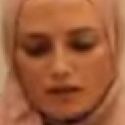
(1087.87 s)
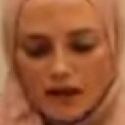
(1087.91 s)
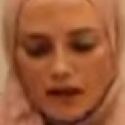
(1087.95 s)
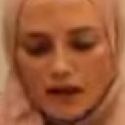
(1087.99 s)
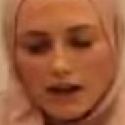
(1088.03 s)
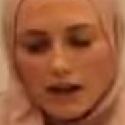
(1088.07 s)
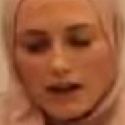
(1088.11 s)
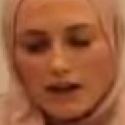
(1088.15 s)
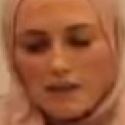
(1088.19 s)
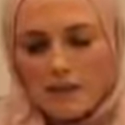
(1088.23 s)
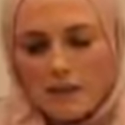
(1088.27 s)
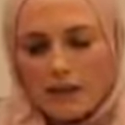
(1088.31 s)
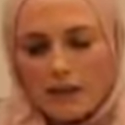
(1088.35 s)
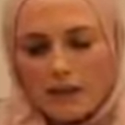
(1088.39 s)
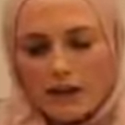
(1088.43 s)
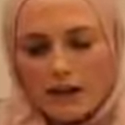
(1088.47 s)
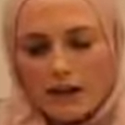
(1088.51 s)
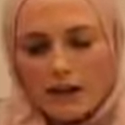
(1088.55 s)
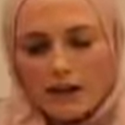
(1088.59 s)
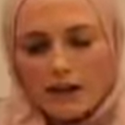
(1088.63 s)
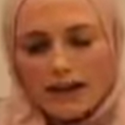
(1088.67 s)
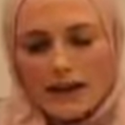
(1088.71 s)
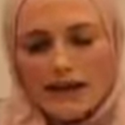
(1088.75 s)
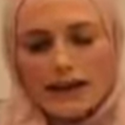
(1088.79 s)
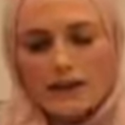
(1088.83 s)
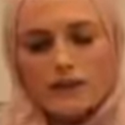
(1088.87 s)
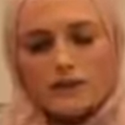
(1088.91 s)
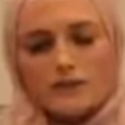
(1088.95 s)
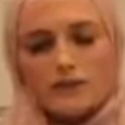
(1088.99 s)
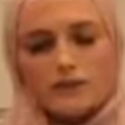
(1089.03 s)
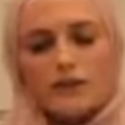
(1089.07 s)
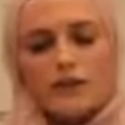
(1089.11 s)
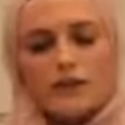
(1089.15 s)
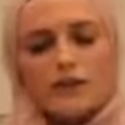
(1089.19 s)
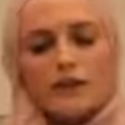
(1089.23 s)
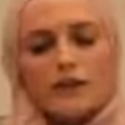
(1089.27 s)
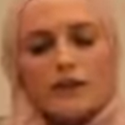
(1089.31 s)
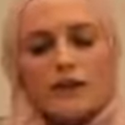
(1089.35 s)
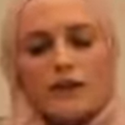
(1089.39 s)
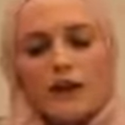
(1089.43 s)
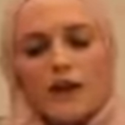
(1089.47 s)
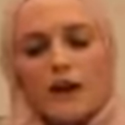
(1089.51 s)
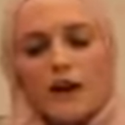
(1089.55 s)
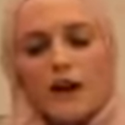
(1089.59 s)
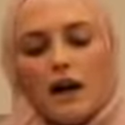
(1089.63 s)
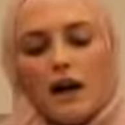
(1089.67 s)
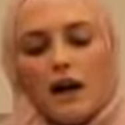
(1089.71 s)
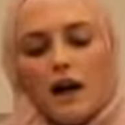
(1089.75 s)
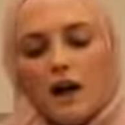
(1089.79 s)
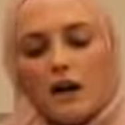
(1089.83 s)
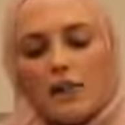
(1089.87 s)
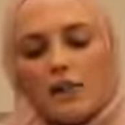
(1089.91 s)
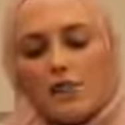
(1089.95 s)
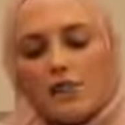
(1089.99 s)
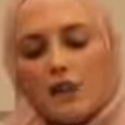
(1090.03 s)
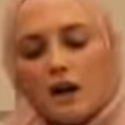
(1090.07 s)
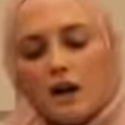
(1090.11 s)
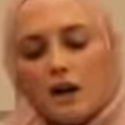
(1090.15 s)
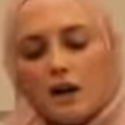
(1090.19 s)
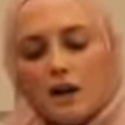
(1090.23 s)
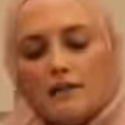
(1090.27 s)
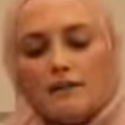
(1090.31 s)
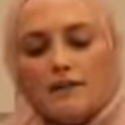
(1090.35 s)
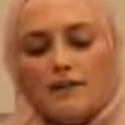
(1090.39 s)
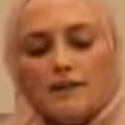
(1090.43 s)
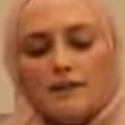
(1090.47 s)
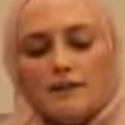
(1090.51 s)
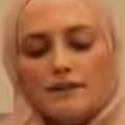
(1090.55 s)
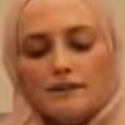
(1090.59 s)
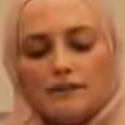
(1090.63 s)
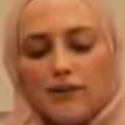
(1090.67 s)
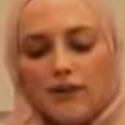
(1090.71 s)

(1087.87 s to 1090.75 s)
turning point, I guess, was I'd